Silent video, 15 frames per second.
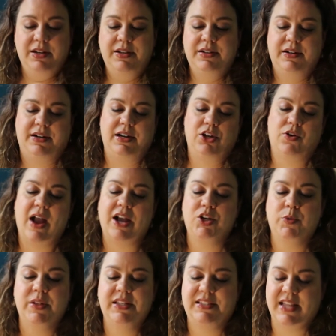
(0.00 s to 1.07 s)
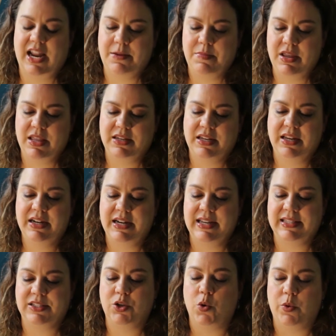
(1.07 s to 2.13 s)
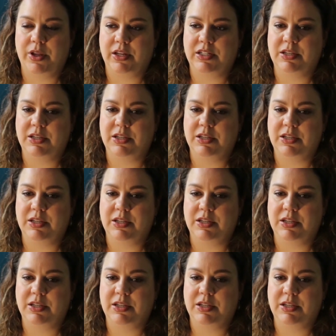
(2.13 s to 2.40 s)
All right, your actual assignment is going